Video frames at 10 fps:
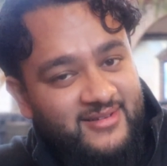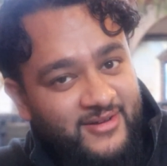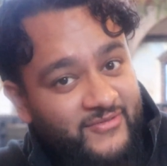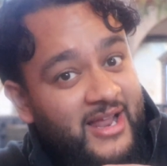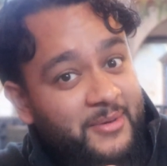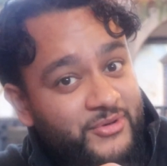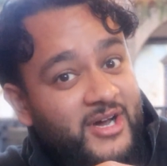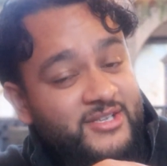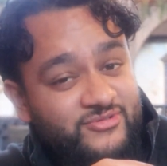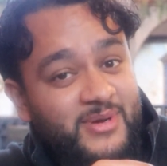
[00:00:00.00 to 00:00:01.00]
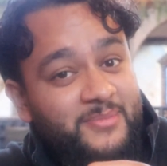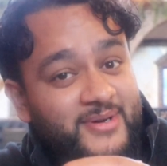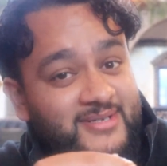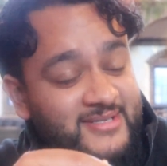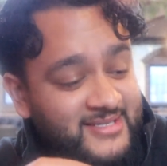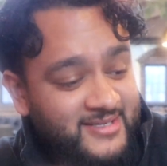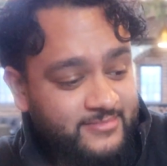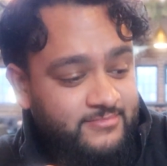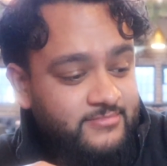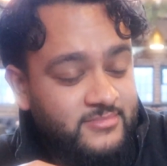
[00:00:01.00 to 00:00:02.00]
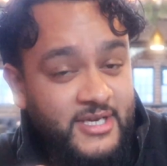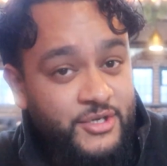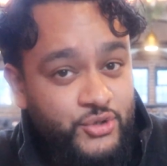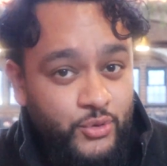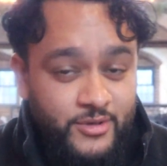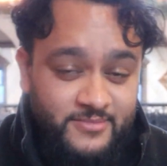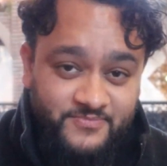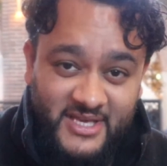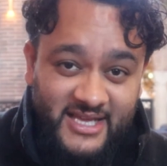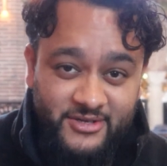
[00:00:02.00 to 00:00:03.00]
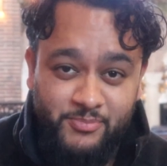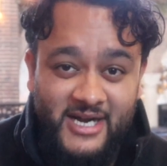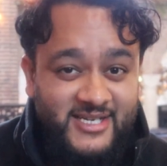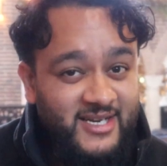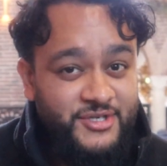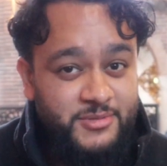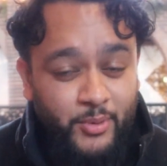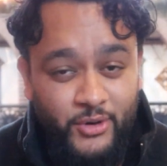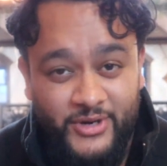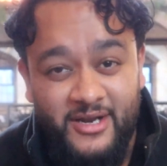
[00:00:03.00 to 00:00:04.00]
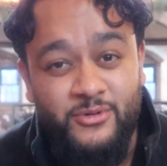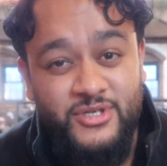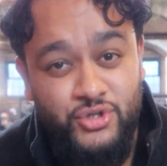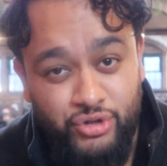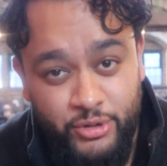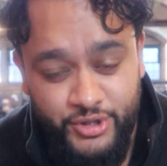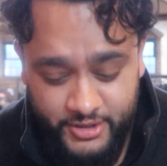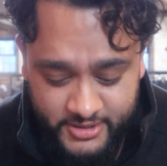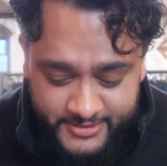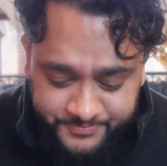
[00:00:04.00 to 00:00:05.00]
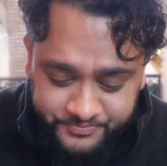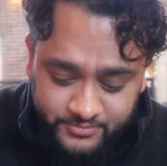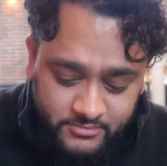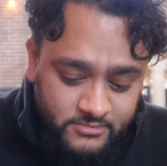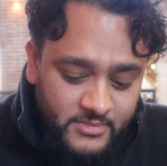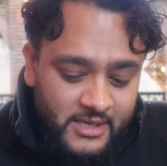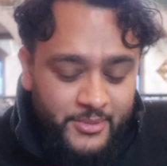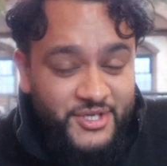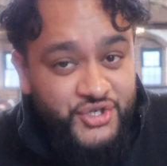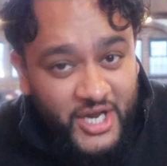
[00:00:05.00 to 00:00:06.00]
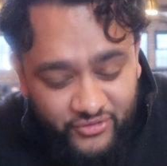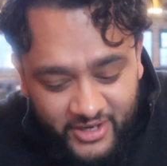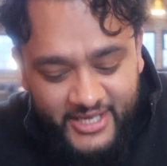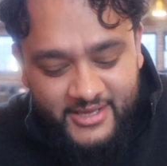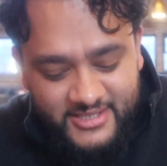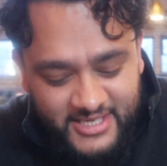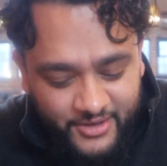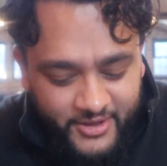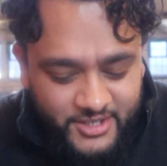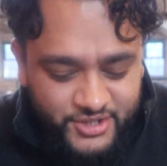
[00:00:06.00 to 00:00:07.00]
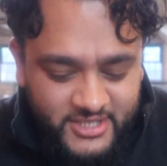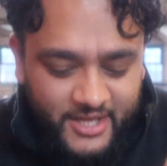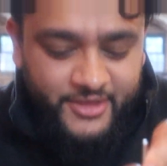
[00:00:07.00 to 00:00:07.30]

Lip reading: of lamb, you guys remember, in Jordan, and that was practically just boiled and it was atrocious. But generally, the South Asians, I